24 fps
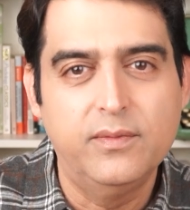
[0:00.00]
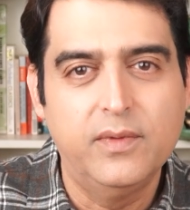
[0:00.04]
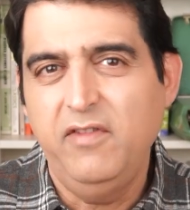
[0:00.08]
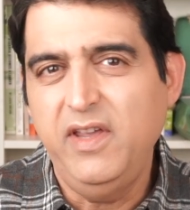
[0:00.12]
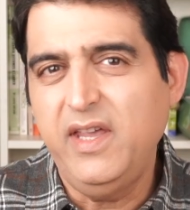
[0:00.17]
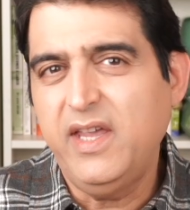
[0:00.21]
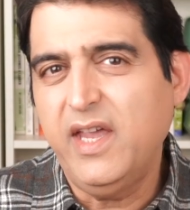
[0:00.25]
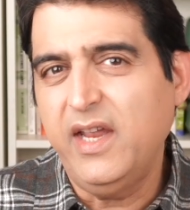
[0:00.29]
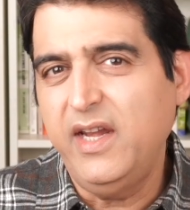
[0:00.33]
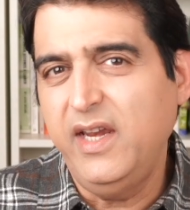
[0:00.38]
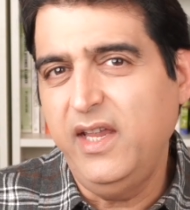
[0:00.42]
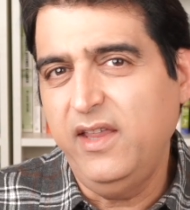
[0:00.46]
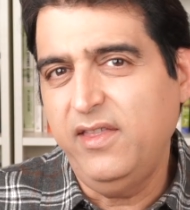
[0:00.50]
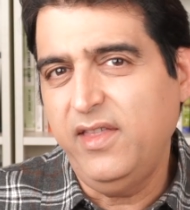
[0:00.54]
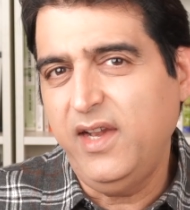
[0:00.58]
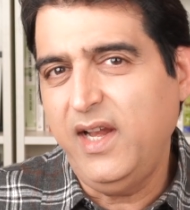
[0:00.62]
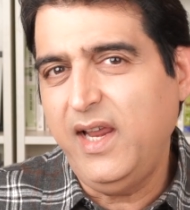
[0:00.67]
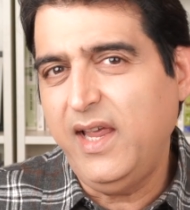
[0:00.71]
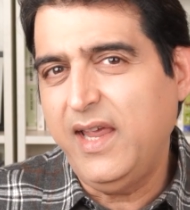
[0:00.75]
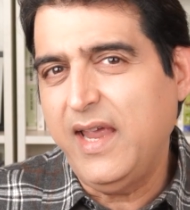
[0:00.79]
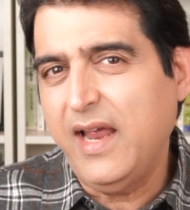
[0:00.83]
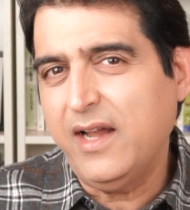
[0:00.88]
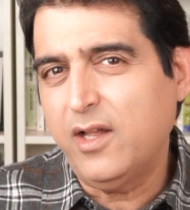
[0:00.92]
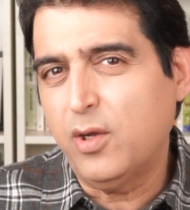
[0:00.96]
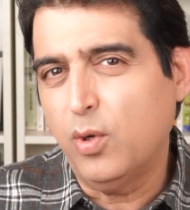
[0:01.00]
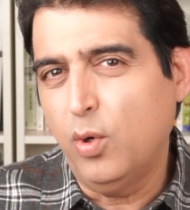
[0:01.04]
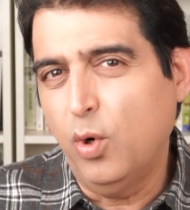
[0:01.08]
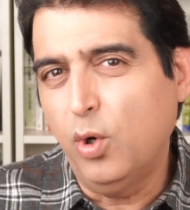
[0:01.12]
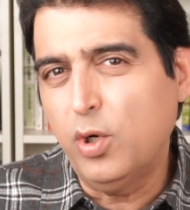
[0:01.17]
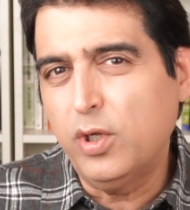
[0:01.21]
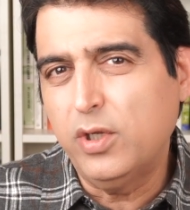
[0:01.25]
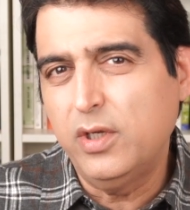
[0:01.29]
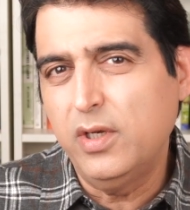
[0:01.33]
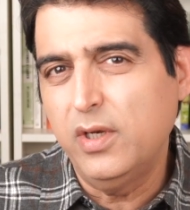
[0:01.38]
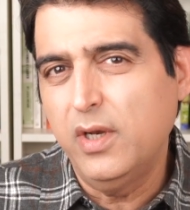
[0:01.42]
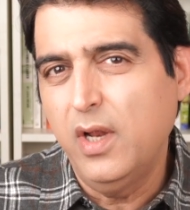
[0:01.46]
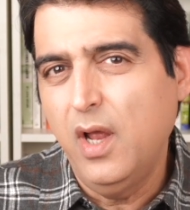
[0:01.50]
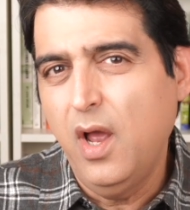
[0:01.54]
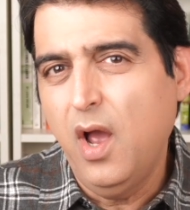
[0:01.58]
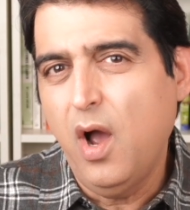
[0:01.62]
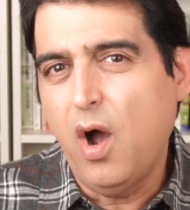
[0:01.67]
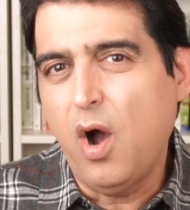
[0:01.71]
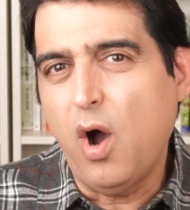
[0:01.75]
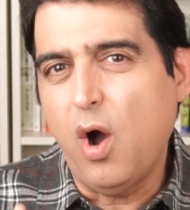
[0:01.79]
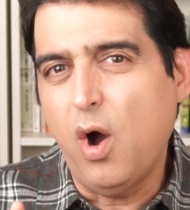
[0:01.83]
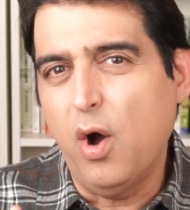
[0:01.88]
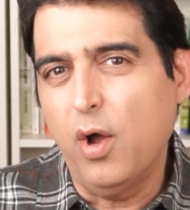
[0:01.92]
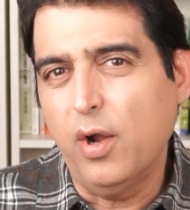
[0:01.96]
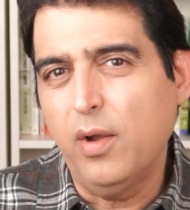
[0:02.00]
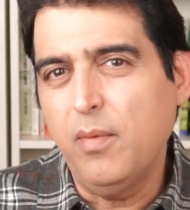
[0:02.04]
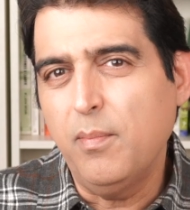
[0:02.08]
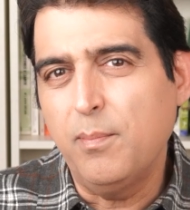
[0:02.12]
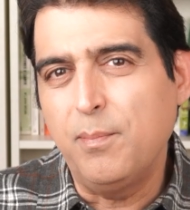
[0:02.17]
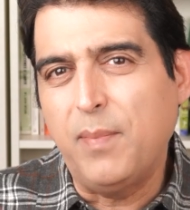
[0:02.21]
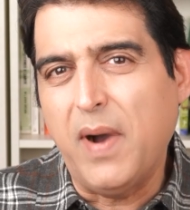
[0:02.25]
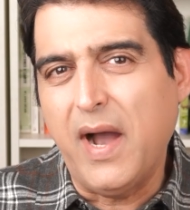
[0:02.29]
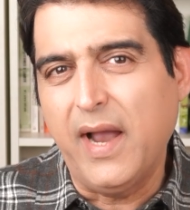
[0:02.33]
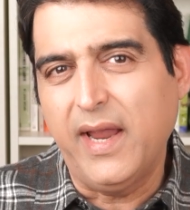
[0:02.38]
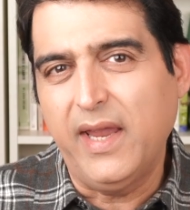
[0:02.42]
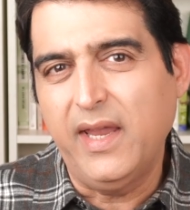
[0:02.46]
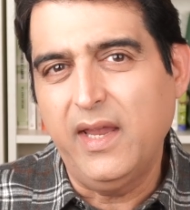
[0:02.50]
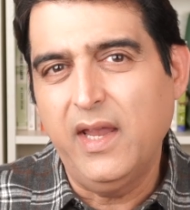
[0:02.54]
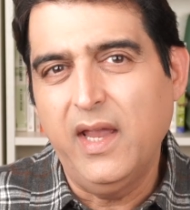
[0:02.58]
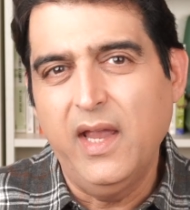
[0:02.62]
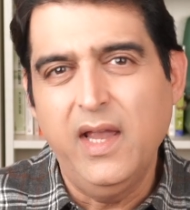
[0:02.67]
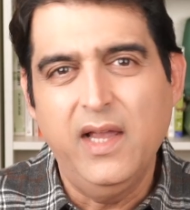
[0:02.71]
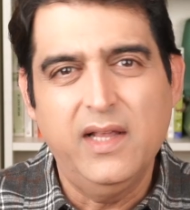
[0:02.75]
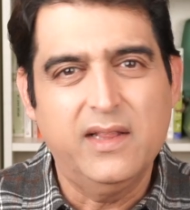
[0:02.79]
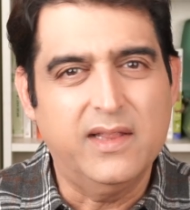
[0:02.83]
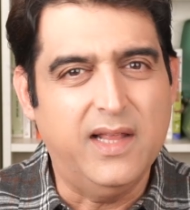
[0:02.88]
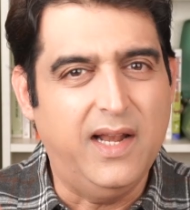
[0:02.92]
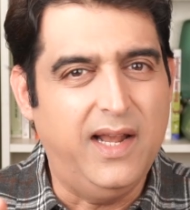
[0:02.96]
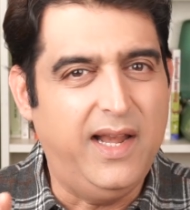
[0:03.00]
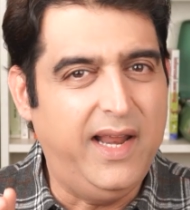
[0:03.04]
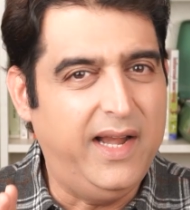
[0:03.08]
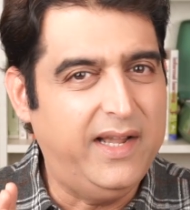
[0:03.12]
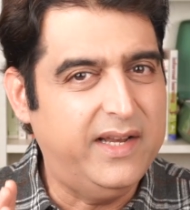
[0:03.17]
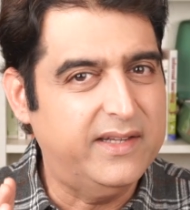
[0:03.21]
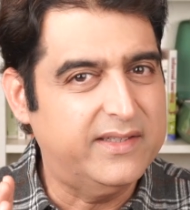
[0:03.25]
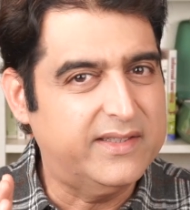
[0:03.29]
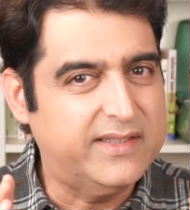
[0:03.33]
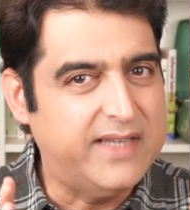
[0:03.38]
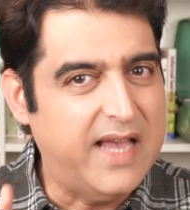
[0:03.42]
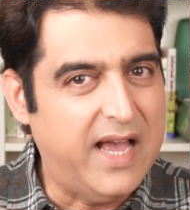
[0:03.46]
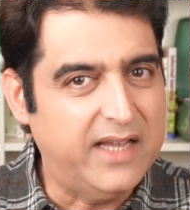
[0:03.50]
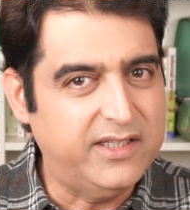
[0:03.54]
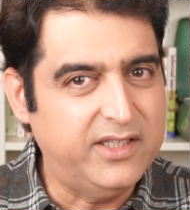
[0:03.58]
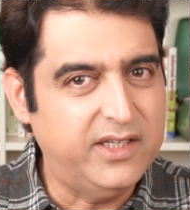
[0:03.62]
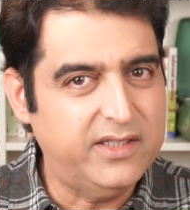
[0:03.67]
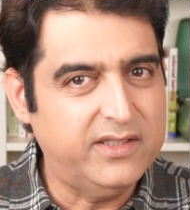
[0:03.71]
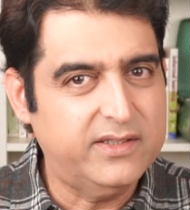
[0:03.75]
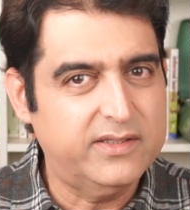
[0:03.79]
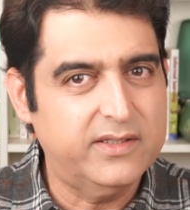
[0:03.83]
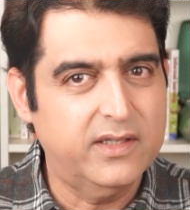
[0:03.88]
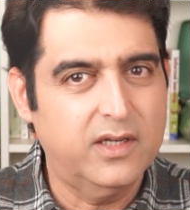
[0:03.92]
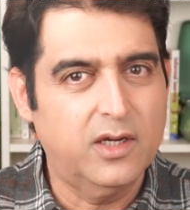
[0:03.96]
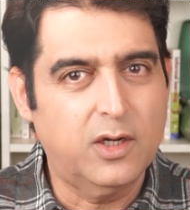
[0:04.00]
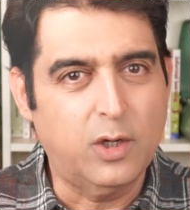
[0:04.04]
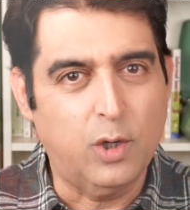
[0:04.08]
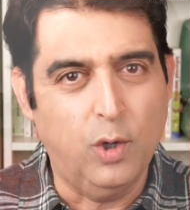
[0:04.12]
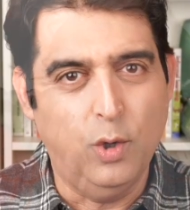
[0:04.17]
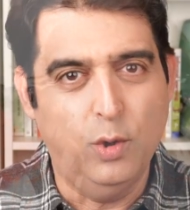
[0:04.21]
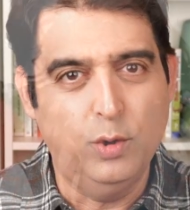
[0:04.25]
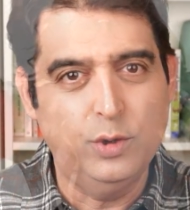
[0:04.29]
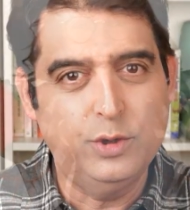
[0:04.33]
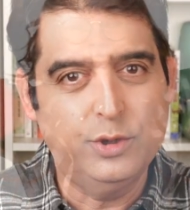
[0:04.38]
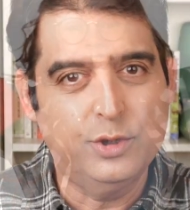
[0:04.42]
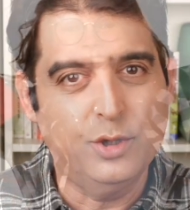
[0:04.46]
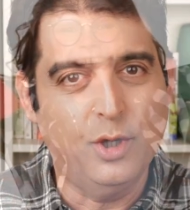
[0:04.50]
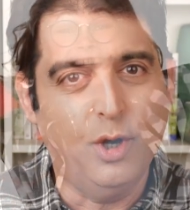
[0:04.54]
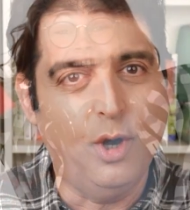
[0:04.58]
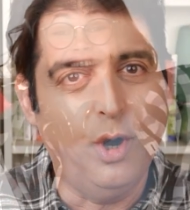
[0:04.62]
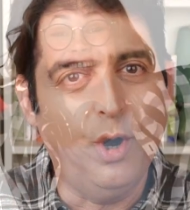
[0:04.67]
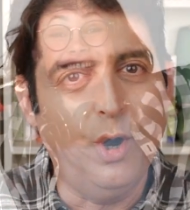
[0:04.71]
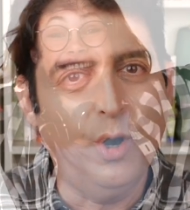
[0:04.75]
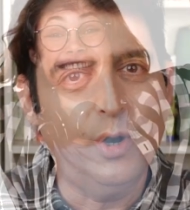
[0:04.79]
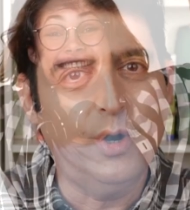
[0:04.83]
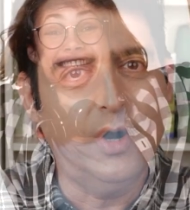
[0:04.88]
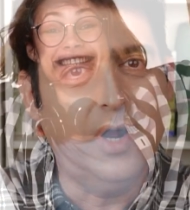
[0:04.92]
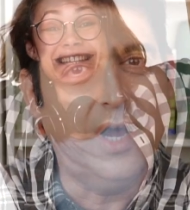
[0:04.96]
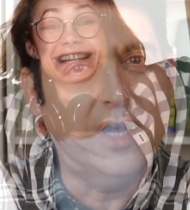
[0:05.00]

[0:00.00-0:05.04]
We can easily get hooked on buying the latest gadgets, clothes, or